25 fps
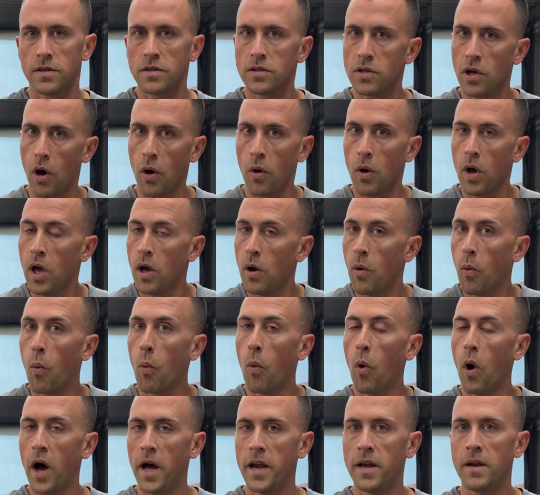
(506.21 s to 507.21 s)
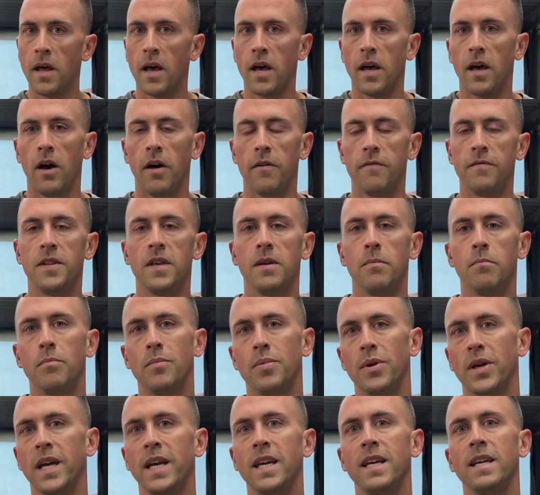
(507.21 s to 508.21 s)
So one of the
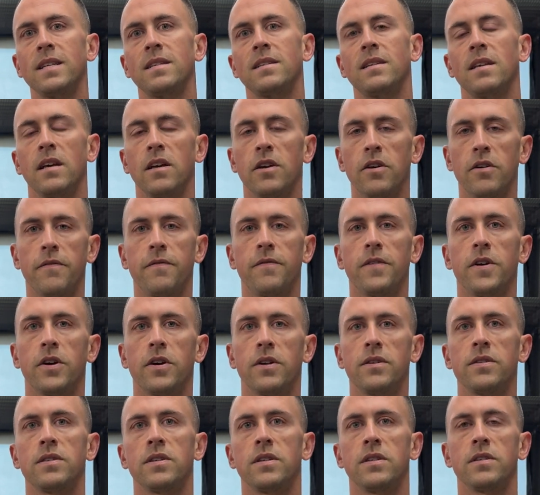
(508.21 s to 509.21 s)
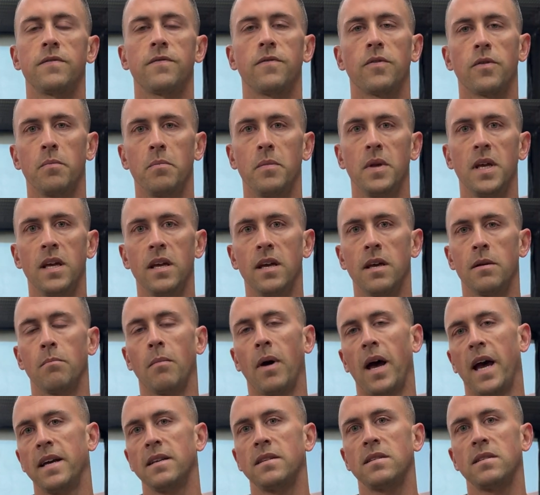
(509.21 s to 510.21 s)
biggest interferences for me and
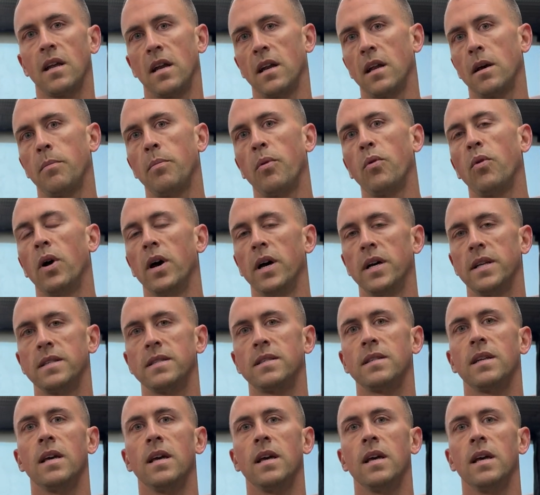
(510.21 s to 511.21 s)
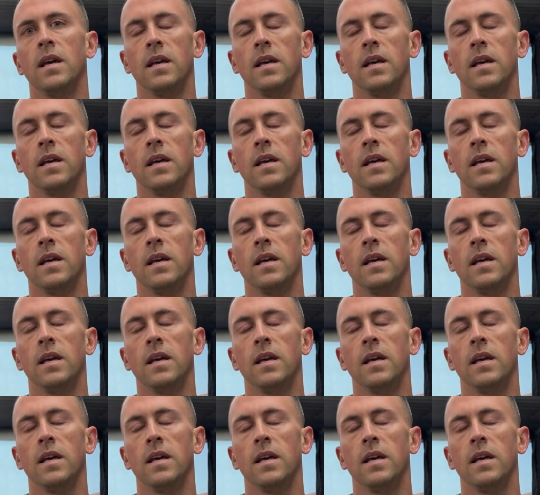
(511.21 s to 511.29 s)
my setup was